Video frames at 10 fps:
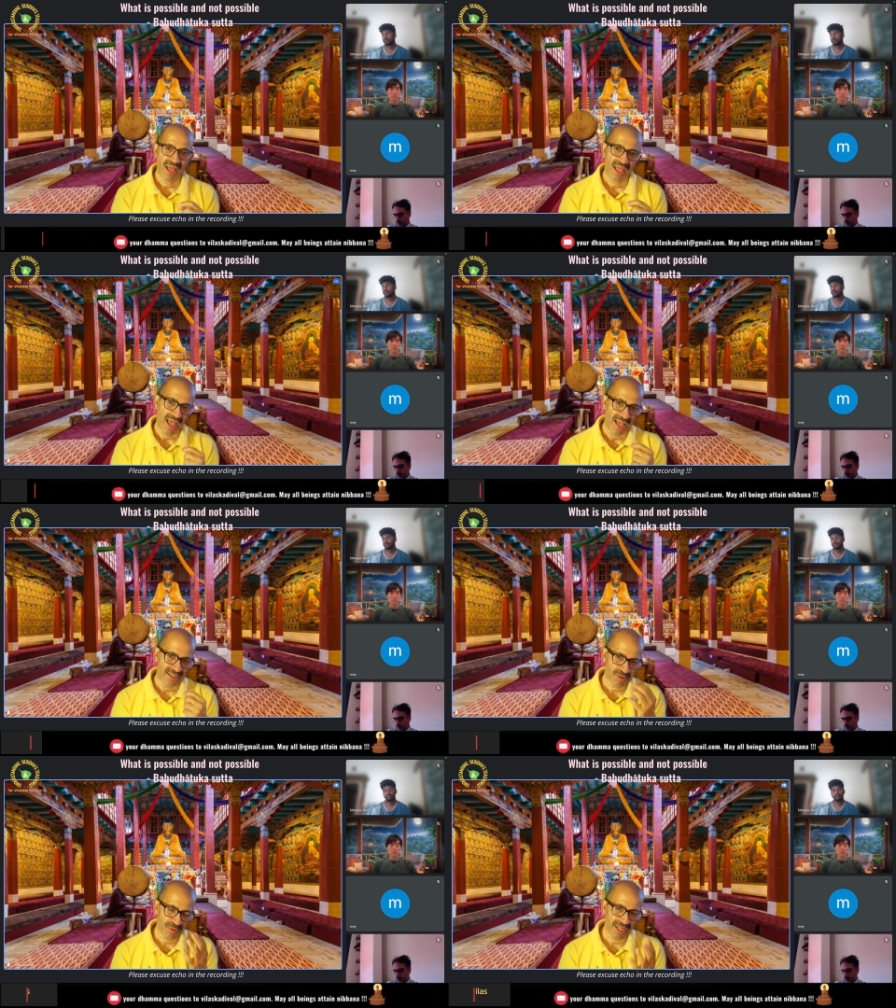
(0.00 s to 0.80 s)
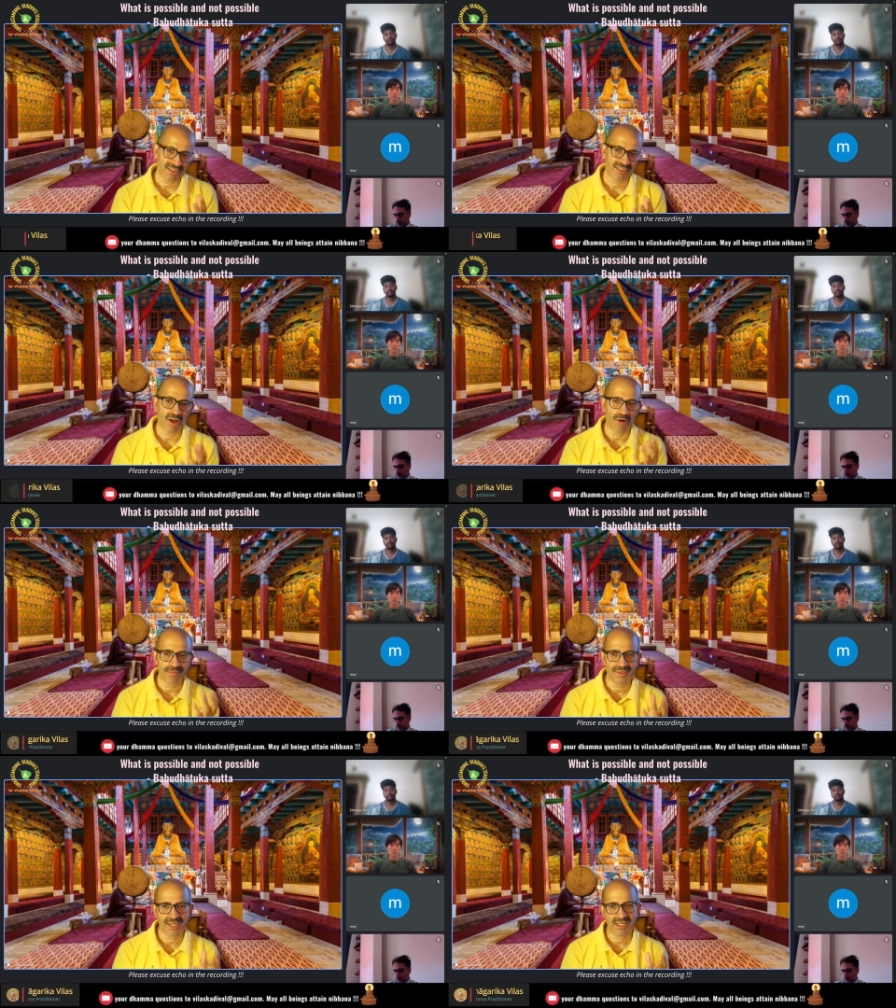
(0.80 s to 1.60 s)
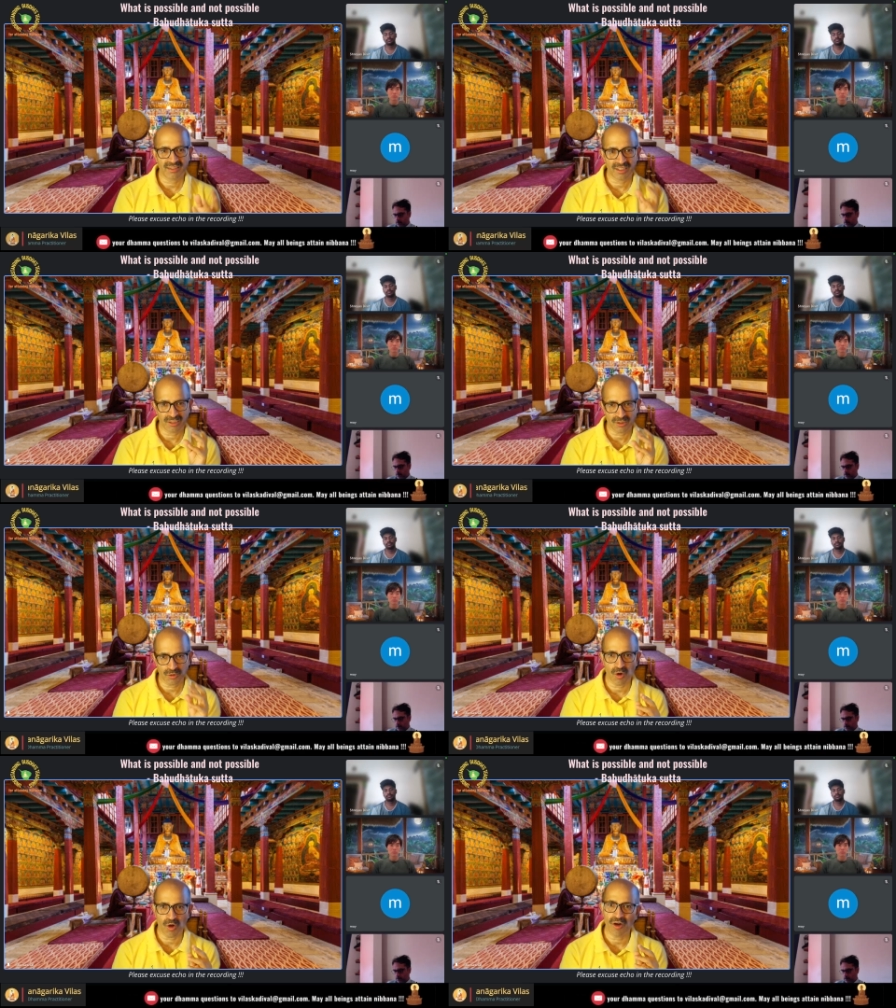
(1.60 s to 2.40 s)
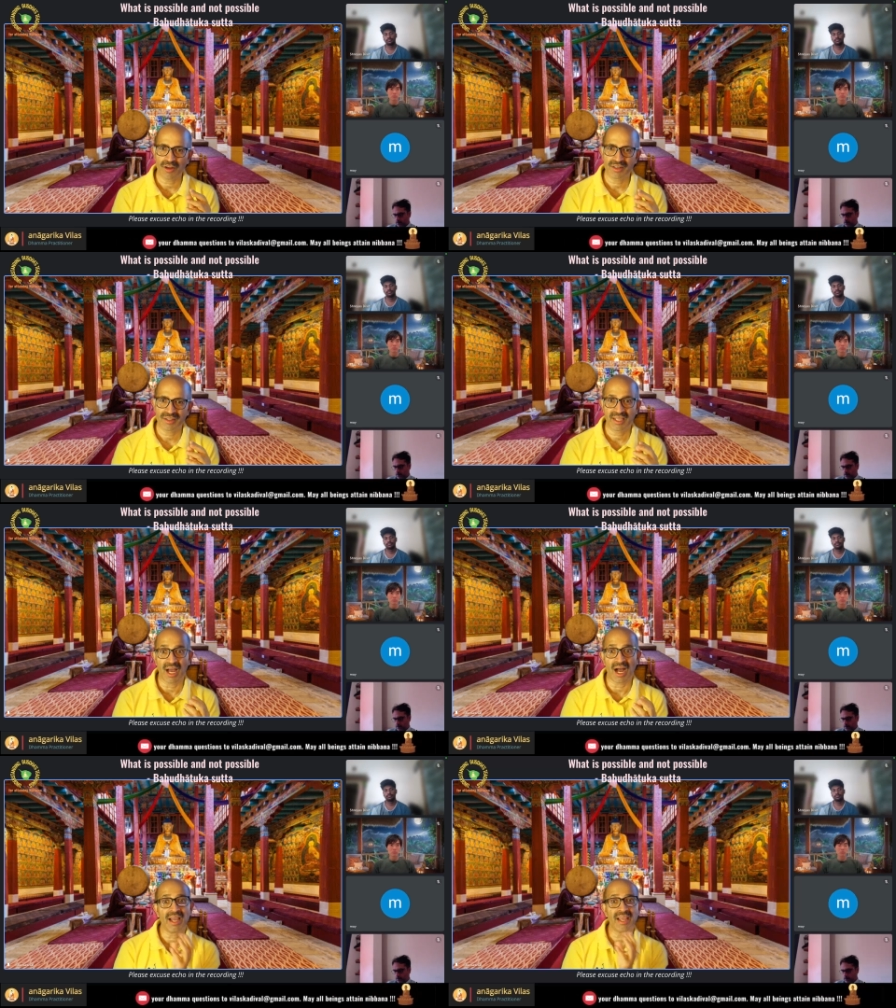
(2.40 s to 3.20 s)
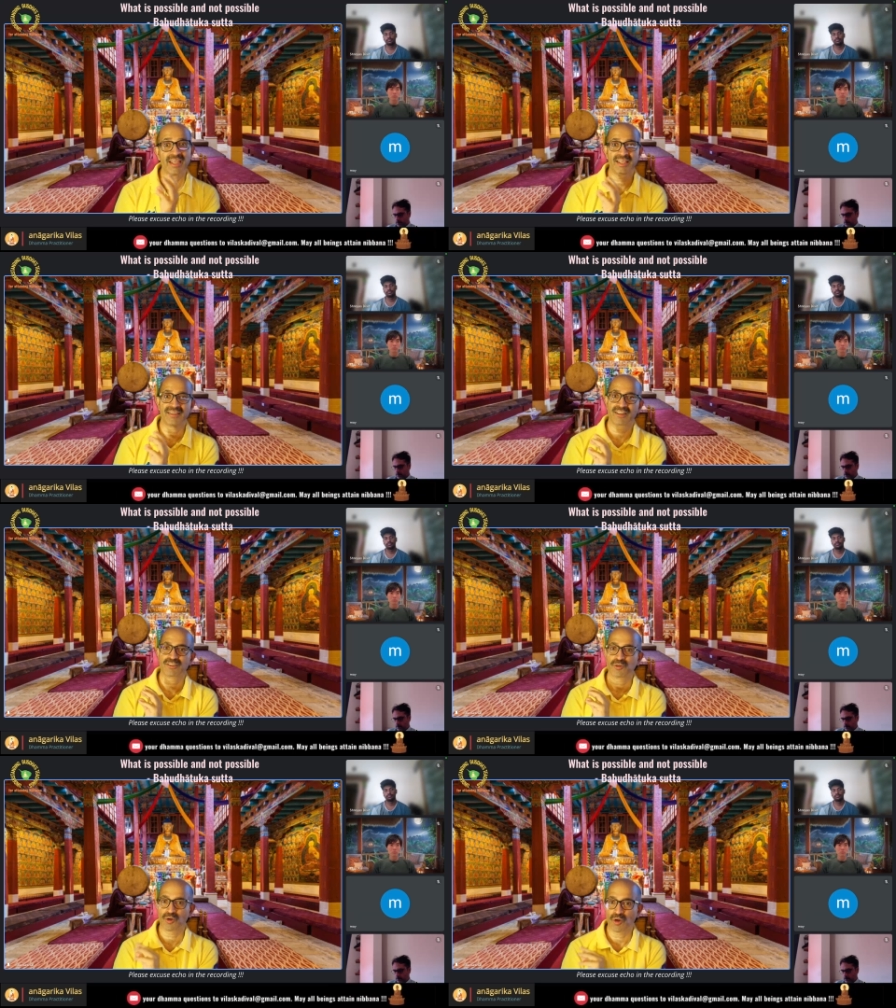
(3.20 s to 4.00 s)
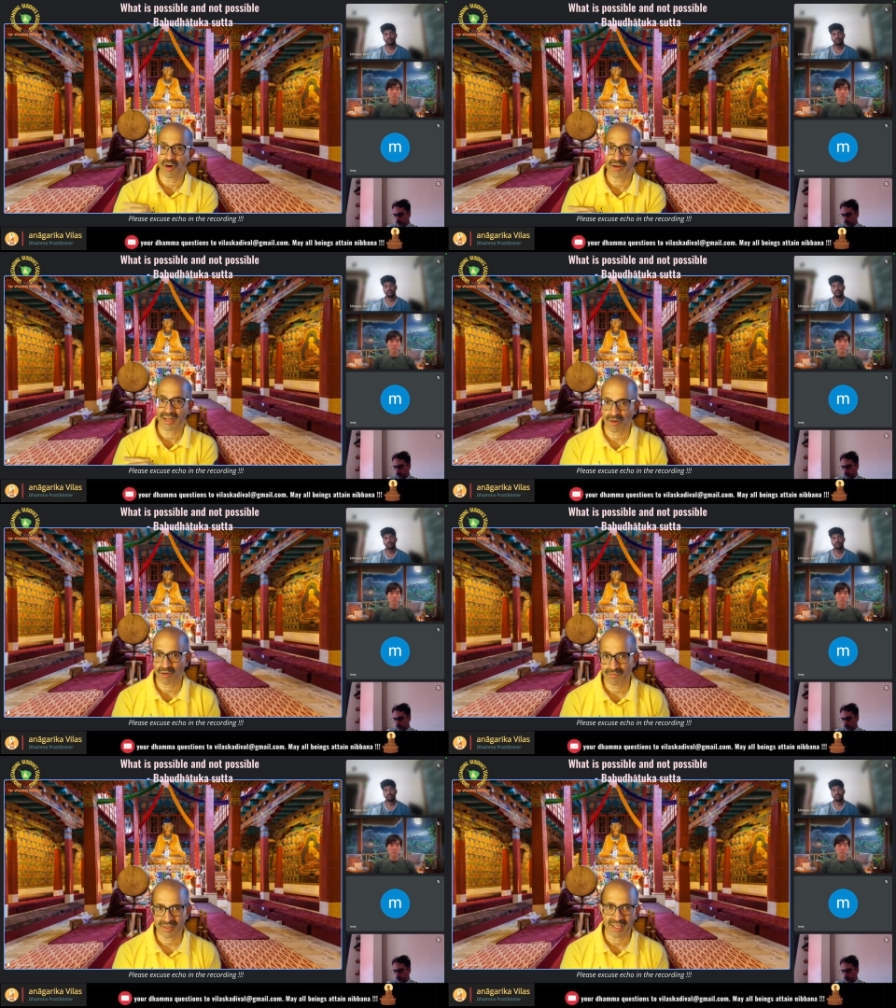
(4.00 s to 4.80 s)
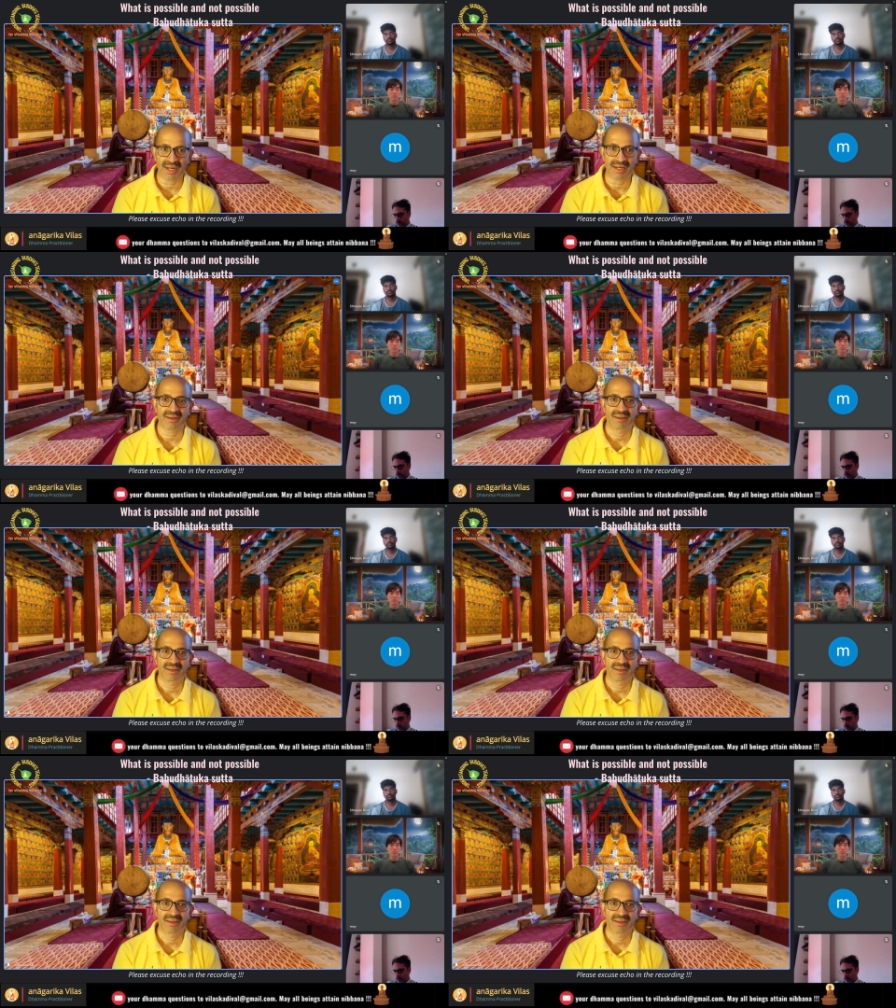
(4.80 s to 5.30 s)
As soon as the object is also gone, the eye is also gone along with that.